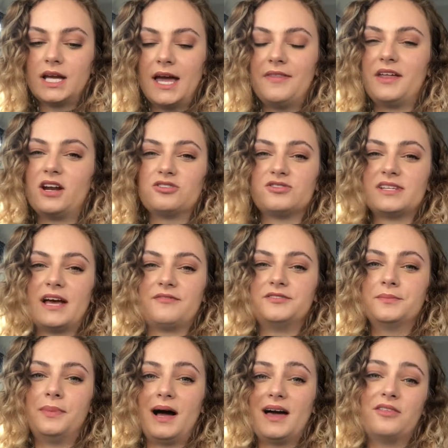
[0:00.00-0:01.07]
and then I'll just have
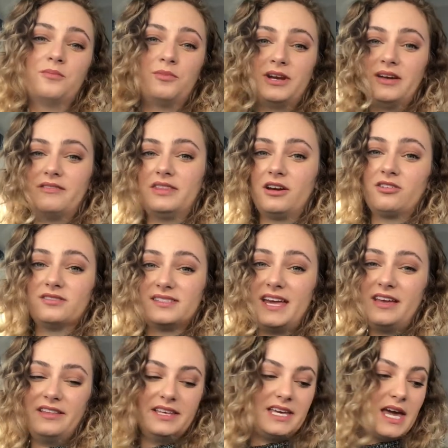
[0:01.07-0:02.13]
to buy them whenever they're on
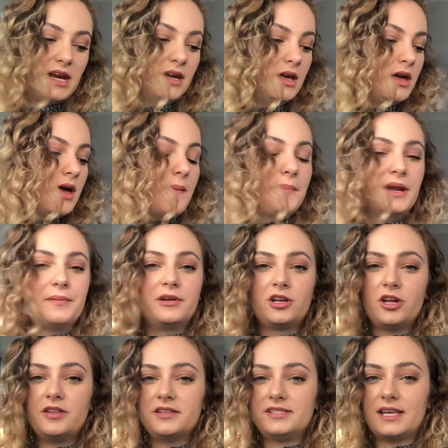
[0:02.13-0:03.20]
sale again. But I'm gonna
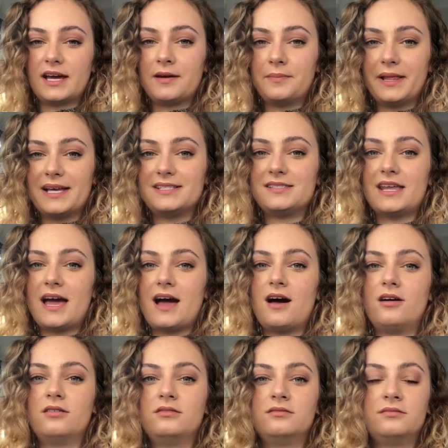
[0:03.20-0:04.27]
go to the second place
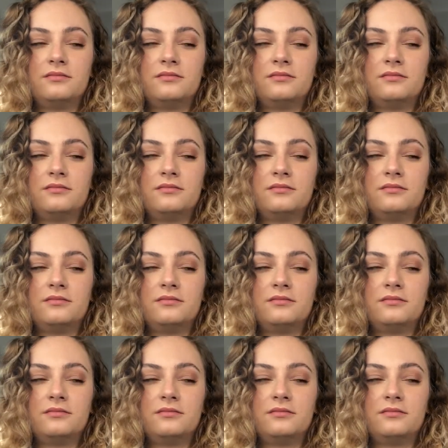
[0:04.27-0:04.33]
now.